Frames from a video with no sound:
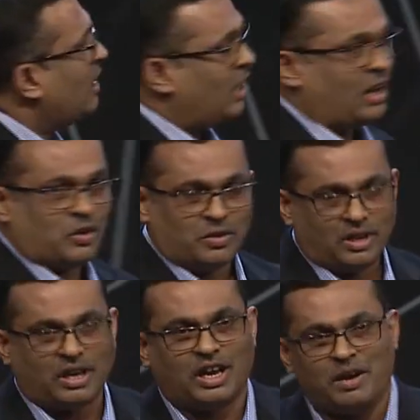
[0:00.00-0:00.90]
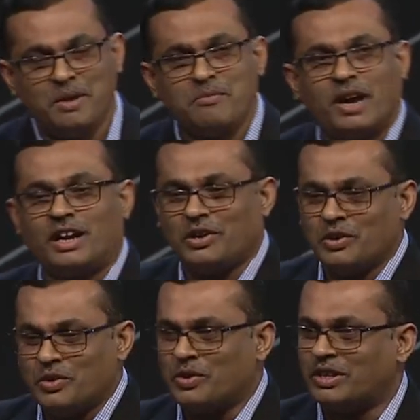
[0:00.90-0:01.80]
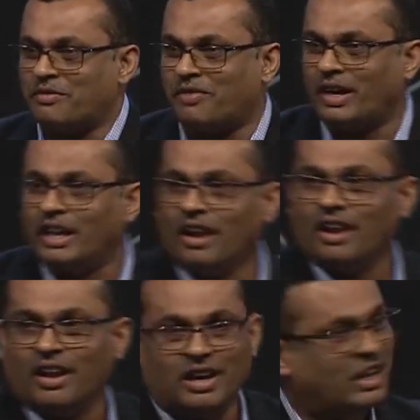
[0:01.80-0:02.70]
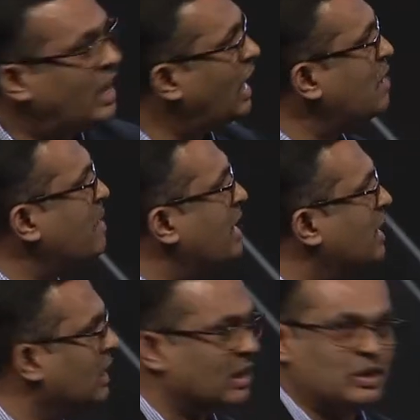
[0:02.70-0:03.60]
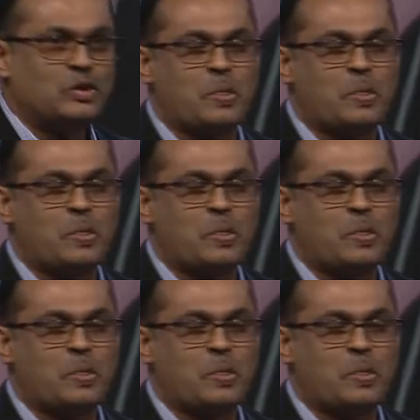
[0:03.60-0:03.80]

Now, coming back to the final element here.